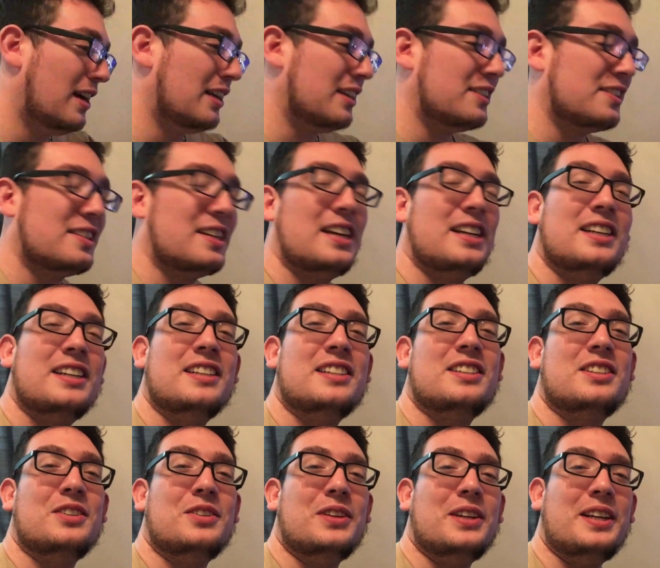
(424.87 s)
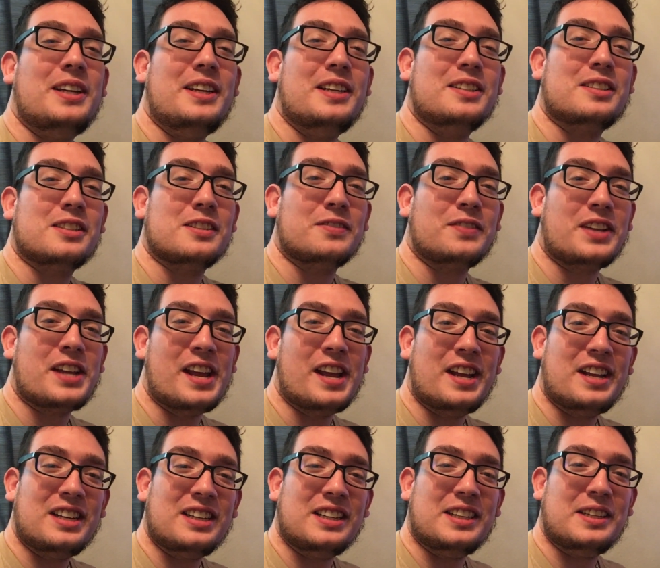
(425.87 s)
I decided to eat some
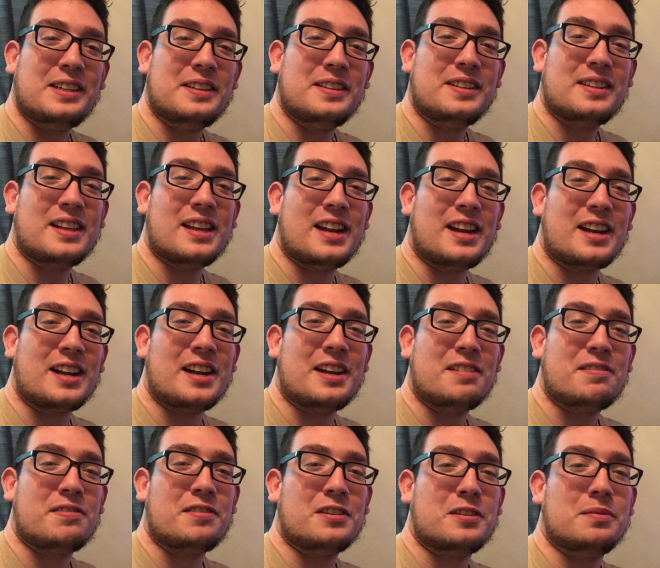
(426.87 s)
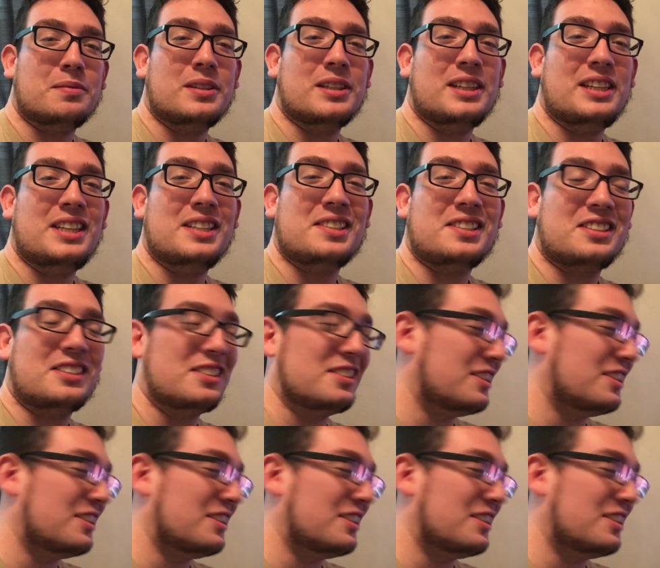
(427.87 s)
candy that I got from the Easter